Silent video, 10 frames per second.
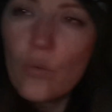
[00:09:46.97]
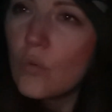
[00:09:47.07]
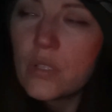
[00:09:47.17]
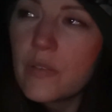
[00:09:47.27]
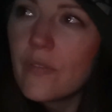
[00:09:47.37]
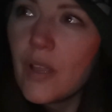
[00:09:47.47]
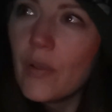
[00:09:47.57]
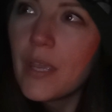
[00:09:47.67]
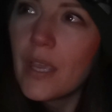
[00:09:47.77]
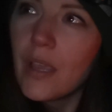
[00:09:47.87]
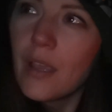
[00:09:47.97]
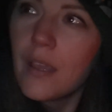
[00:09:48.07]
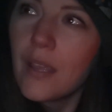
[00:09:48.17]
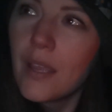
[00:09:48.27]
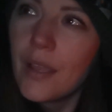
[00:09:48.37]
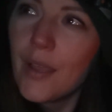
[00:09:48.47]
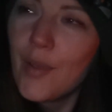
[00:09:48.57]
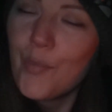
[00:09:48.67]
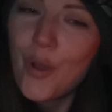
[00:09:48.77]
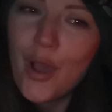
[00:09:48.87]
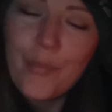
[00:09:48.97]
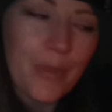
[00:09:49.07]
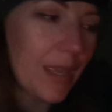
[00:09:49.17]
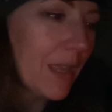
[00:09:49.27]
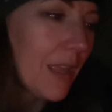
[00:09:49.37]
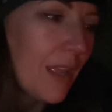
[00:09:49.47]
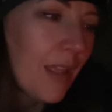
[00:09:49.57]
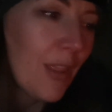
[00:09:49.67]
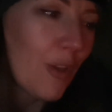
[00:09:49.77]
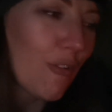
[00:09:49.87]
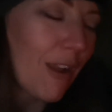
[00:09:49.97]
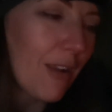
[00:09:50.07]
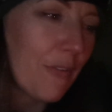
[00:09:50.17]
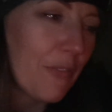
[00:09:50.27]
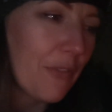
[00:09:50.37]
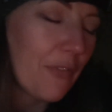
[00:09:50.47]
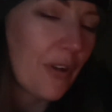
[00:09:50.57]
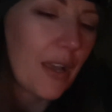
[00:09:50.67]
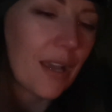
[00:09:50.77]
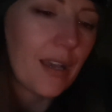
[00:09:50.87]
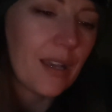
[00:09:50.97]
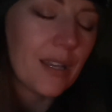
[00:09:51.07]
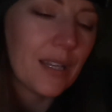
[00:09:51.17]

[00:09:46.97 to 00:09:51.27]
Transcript: water flowing behind me, the crackle of the fire.